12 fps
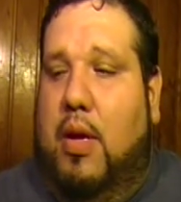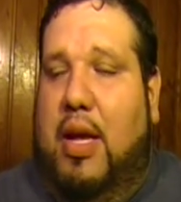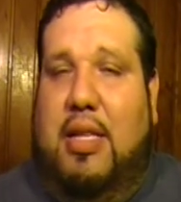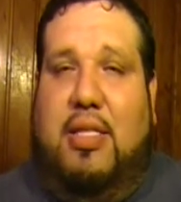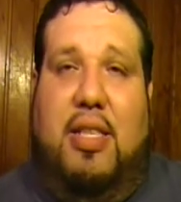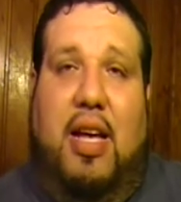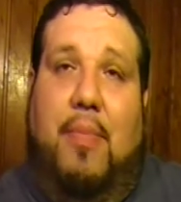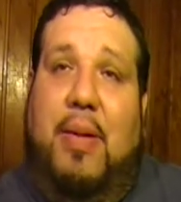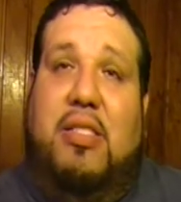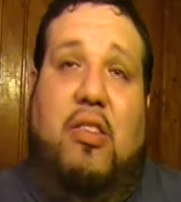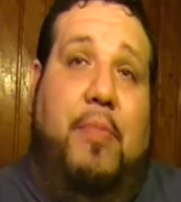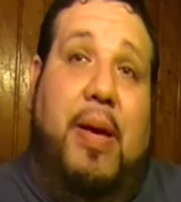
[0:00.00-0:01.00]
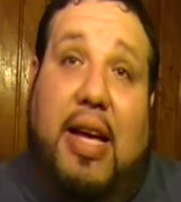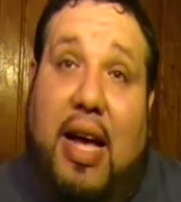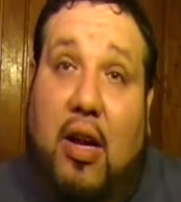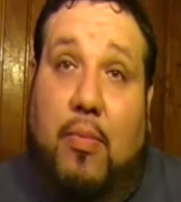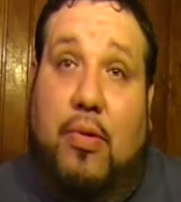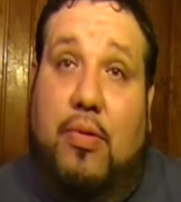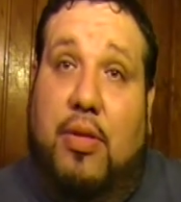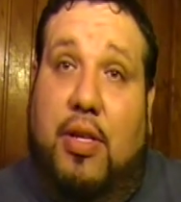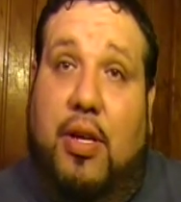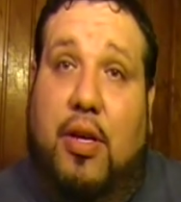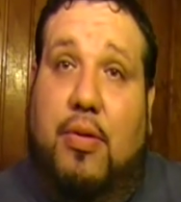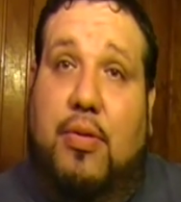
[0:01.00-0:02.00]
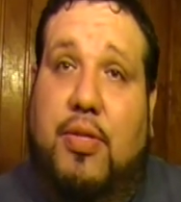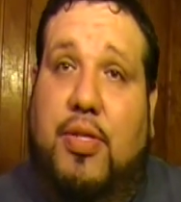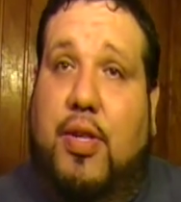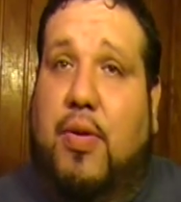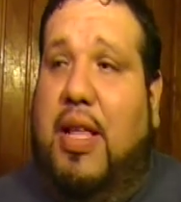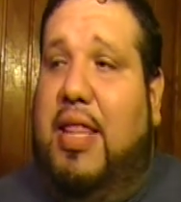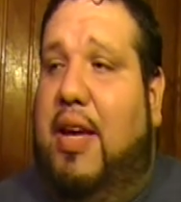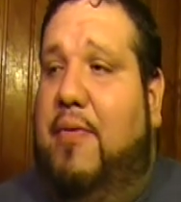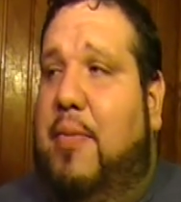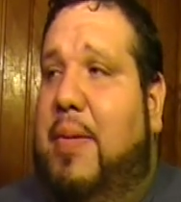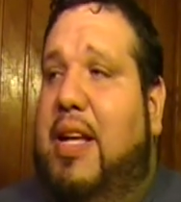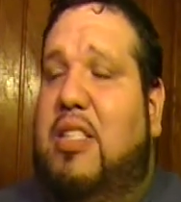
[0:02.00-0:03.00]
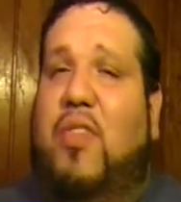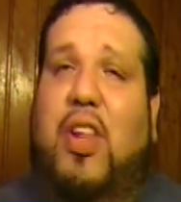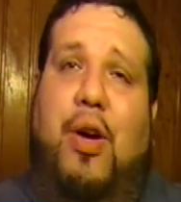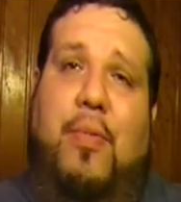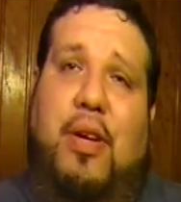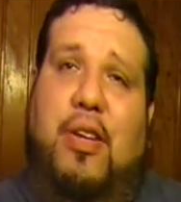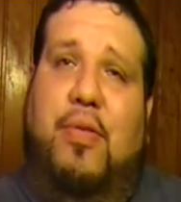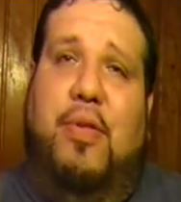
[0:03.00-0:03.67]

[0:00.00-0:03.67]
it's to help myself be accountable, So I think for my next video, I want to do